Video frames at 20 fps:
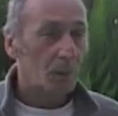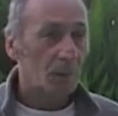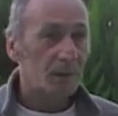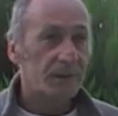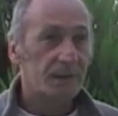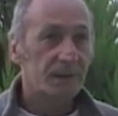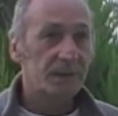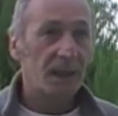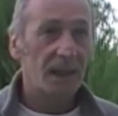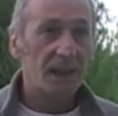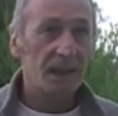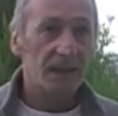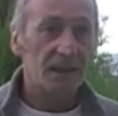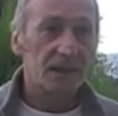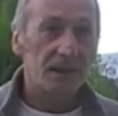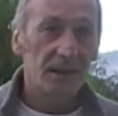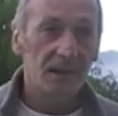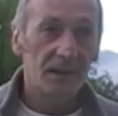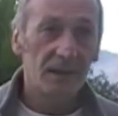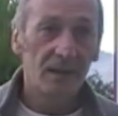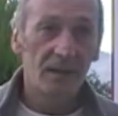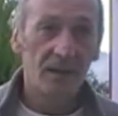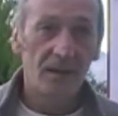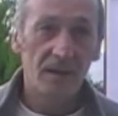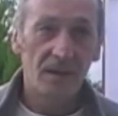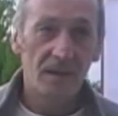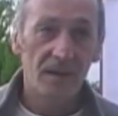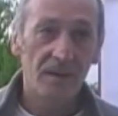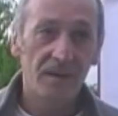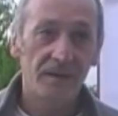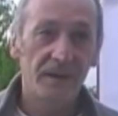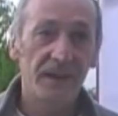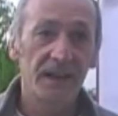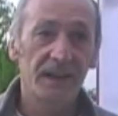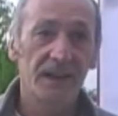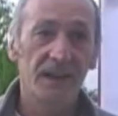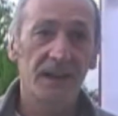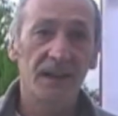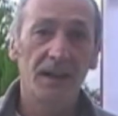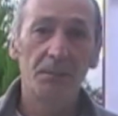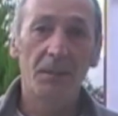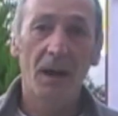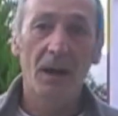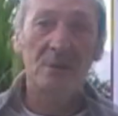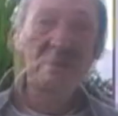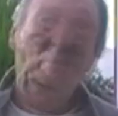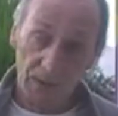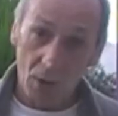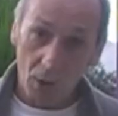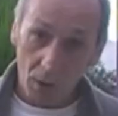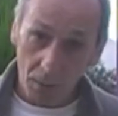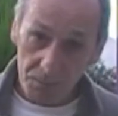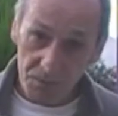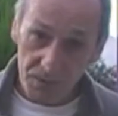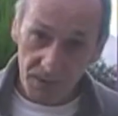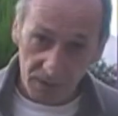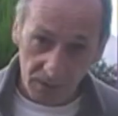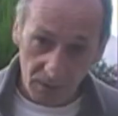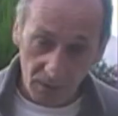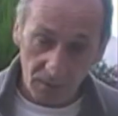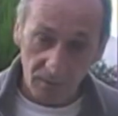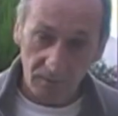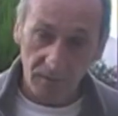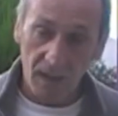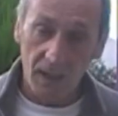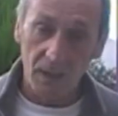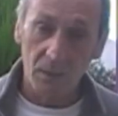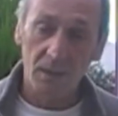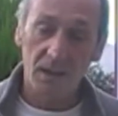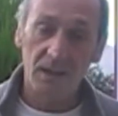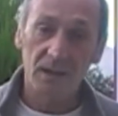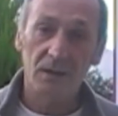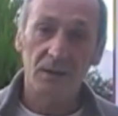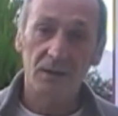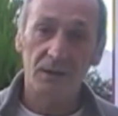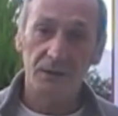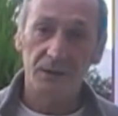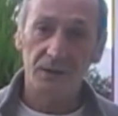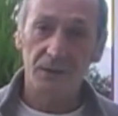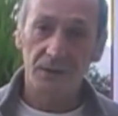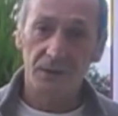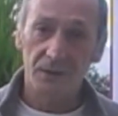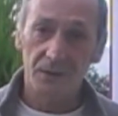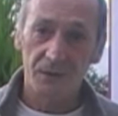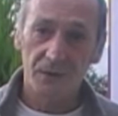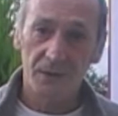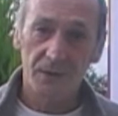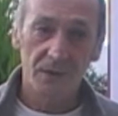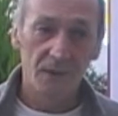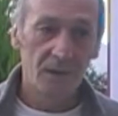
We start thinking about the object of our research.